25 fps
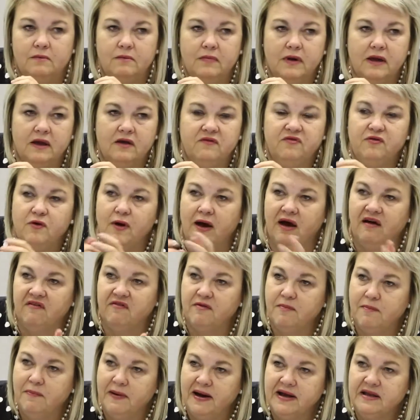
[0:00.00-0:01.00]
If you have
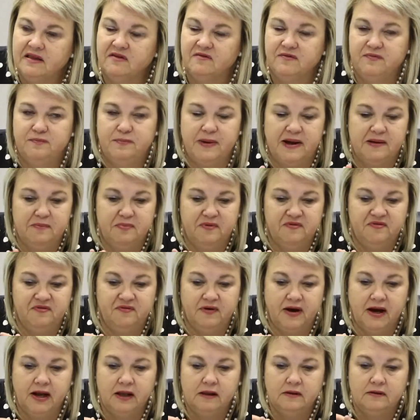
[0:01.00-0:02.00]
a paper
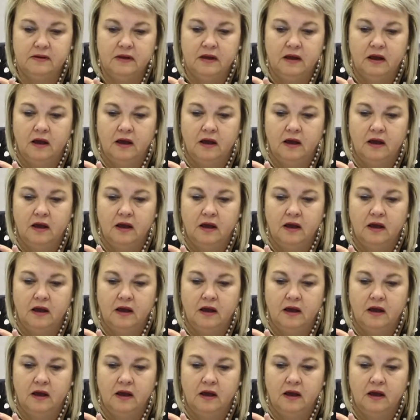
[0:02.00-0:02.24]
file,